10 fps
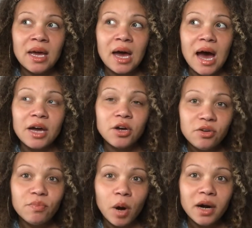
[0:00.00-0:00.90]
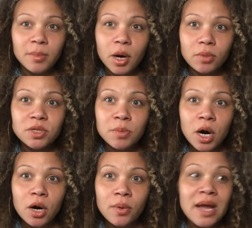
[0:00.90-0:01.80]
I could have brought him home
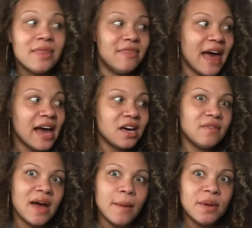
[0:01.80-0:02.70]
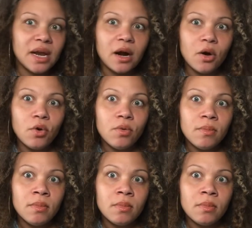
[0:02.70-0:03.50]
tomorrow? That could have happened at home?